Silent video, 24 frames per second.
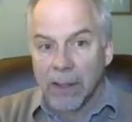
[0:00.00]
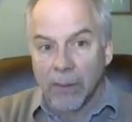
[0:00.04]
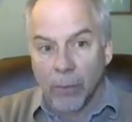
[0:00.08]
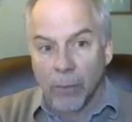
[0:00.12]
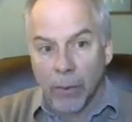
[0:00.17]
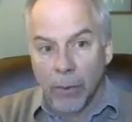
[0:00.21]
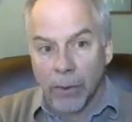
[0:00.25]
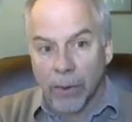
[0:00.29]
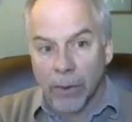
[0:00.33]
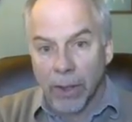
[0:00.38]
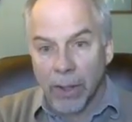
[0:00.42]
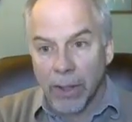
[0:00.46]

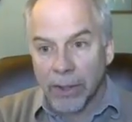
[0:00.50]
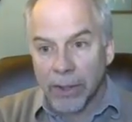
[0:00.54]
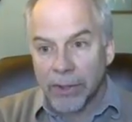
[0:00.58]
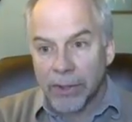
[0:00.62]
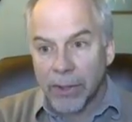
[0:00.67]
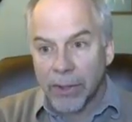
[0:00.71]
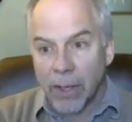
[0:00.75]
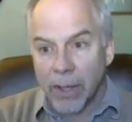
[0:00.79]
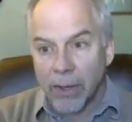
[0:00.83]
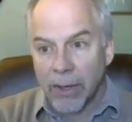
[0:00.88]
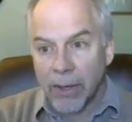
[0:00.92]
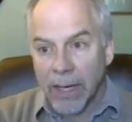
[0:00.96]
we're going to
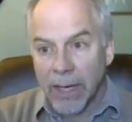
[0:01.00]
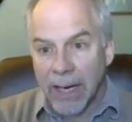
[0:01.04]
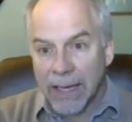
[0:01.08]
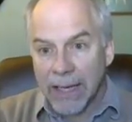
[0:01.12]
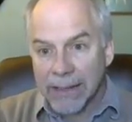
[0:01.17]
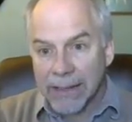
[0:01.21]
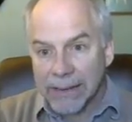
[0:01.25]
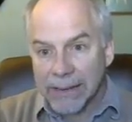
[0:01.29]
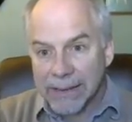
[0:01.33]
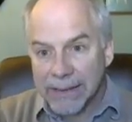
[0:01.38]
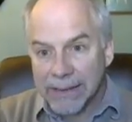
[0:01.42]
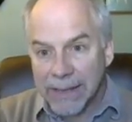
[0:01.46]
start
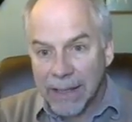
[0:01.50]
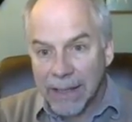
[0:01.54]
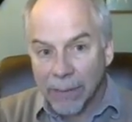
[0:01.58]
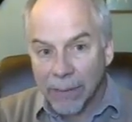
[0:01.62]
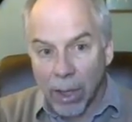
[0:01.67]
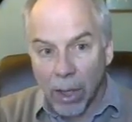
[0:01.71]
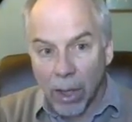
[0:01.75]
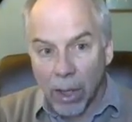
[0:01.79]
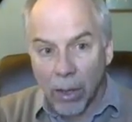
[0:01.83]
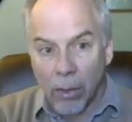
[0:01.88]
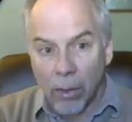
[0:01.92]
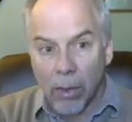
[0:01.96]
at
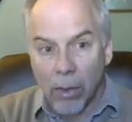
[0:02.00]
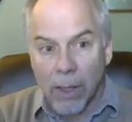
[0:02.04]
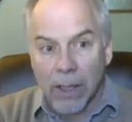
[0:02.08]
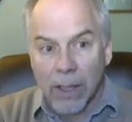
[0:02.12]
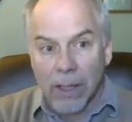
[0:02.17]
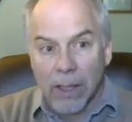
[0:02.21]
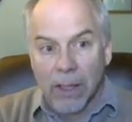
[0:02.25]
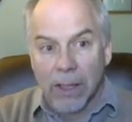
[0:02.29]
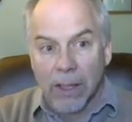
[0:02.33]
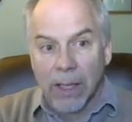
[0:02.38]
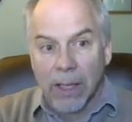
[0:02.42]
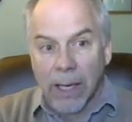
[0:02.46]
0.
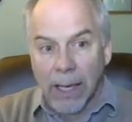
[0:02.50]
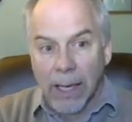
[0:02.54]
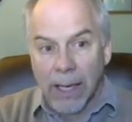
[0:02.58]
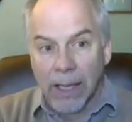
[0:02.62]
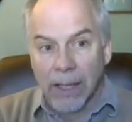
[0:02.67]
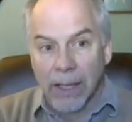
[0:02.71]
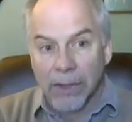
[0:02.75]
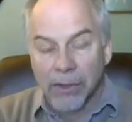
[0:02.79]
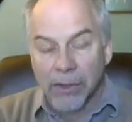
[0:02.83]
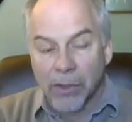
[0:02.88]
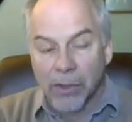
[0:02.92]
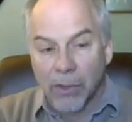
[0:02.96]

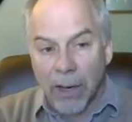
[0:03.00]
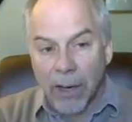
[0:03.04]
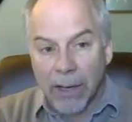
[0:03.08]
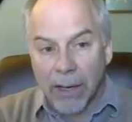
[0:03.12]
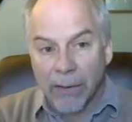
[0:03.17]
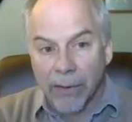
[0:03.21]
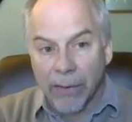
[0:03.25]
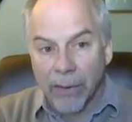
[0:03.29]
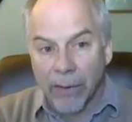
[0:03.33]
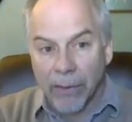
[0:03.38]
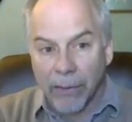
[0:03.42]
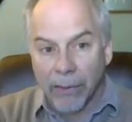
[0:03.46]
N is
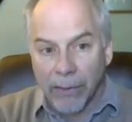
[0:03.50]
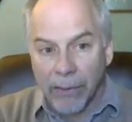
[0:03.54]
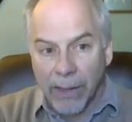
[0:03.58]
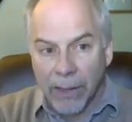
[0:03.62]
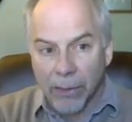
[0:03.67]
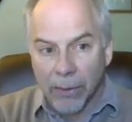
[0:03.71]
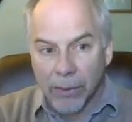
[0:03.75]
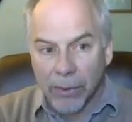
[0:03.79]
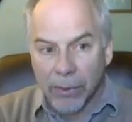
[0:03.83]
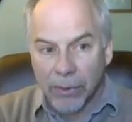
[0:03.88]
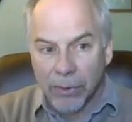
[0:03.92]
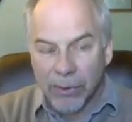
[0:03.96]
greater than or
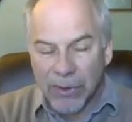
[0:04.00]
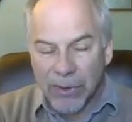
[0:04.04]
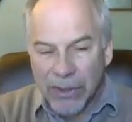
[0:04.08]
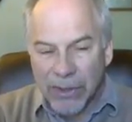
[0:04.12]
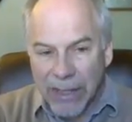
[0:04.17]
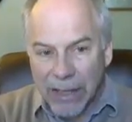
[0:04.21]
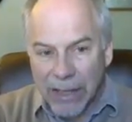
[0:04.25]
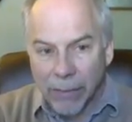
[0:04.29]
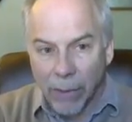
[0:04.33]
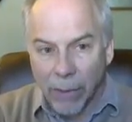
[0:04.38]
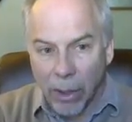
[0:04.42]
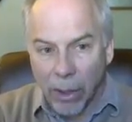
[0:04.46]
equal to
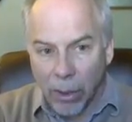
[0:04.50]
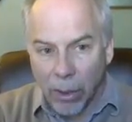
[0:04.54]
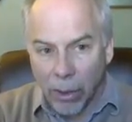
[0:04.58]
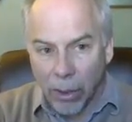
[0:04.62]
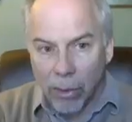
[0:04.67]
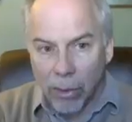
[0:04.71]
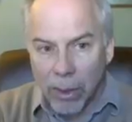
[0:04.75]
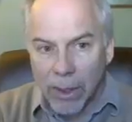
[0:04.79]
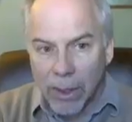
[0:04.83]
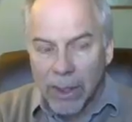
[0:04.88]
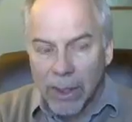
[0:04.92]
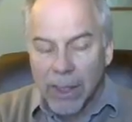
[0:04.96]

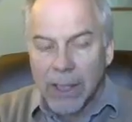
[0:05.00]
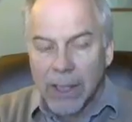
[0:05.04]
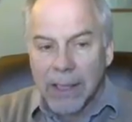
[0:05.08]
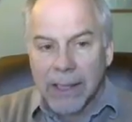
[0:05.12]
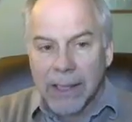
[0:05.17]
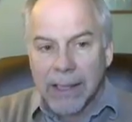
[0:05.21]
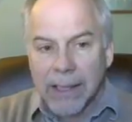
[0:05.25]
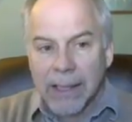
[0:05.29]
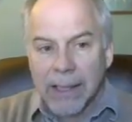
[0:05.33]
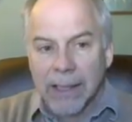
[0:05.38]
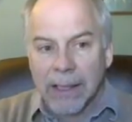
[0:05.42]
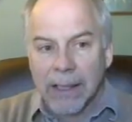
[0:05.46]
0.
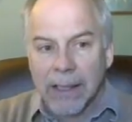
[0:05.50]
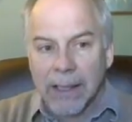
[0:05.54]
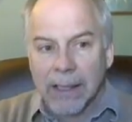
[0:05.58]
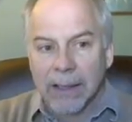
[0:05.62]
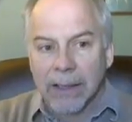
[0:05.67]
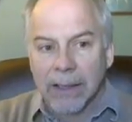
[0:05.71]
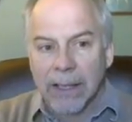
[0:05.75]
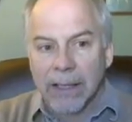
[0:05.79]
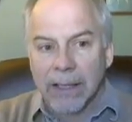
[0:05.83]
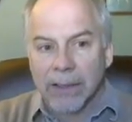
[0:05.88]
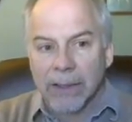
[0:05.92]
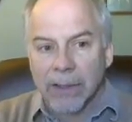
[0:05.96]

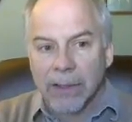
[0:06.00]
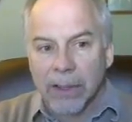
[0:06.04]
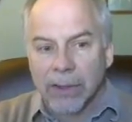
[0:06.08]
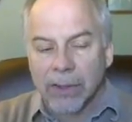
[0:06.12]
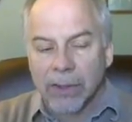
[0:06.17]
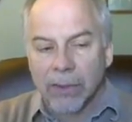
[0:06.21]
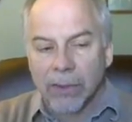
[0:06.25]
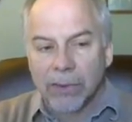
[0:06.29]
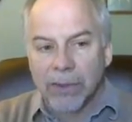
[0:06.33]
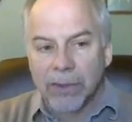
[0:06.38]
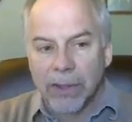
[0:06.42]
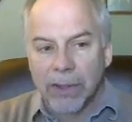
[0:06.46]

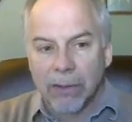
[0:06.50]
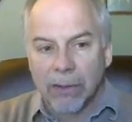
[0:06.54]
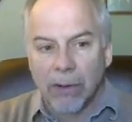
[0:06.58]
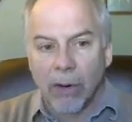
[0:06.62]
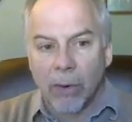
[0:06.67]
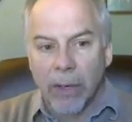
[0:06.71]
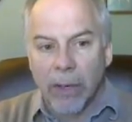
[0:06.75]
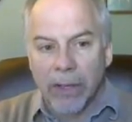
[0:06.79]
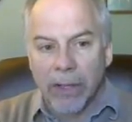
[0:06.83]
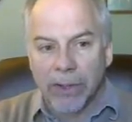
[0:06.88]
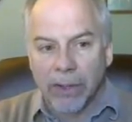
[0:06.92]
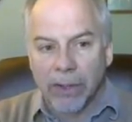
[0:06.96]
So
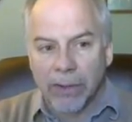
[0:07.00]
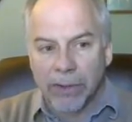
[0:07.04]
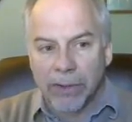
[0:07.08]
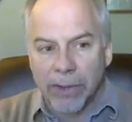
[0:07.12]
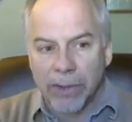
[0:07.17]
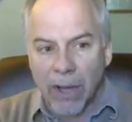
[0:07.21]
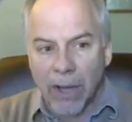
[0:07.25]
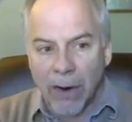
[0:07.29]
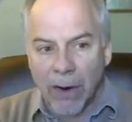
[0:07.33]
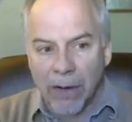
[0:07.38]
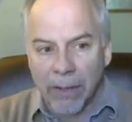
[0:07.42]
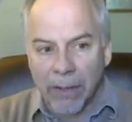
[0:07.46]
0 is our
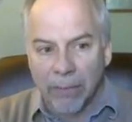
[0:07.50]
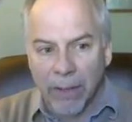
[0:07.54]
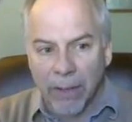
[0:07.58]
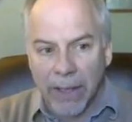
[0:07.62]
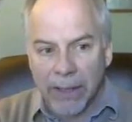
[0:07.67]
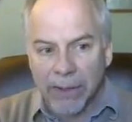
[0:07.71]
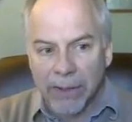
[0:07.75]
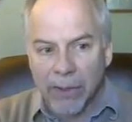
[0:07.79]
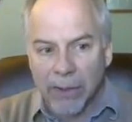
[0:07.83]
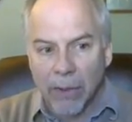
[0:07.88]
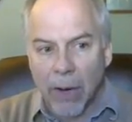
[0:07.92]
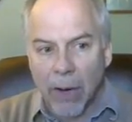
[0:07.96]
starting
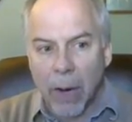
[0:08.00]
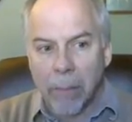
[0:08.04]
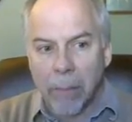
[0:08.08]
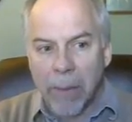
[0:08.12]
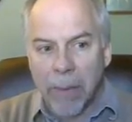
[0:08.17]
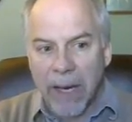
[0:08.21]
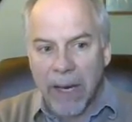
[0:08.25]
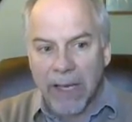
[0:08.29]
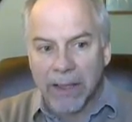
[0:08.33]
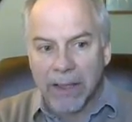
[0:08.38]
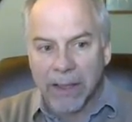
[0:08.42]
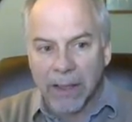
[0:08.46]
place. So our
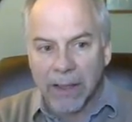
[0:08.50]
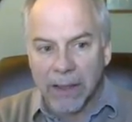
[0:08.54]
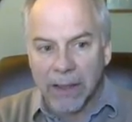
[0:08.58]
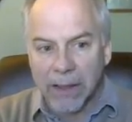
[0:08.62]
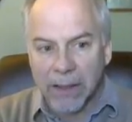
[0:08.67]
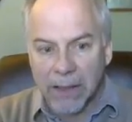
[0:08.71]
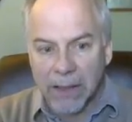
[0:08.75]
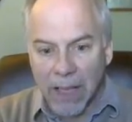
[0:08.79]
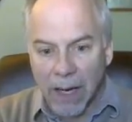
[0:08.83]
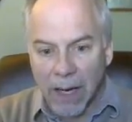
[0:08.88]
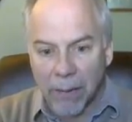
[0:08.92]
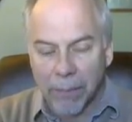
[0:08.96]
basis
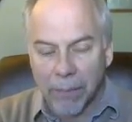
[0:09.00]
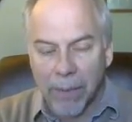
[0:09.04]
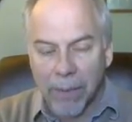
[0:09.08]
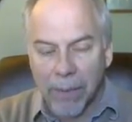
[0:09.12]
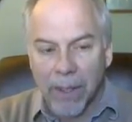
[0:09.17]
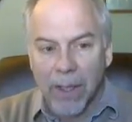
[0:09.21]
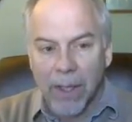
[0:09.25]
step